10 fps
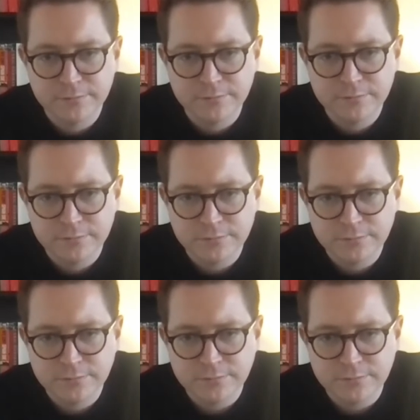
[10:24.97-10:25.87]

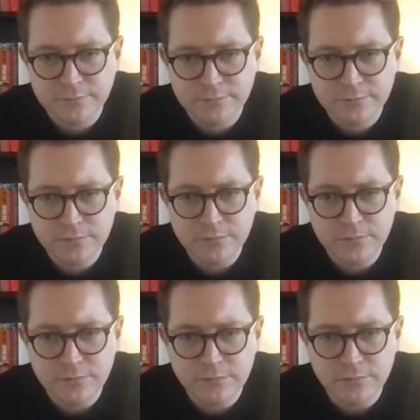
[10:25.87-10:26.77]

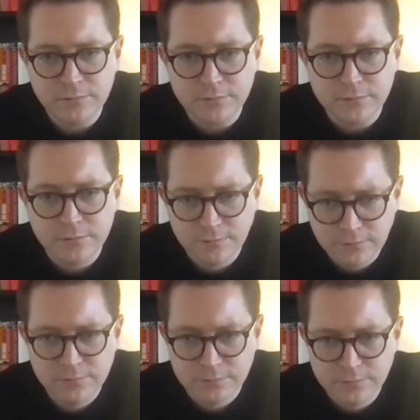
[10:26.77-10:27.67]

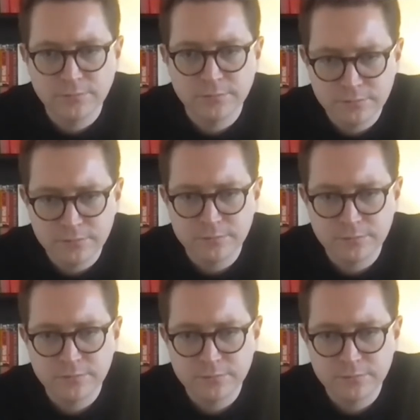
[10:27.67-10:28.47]
The person shown says nothing.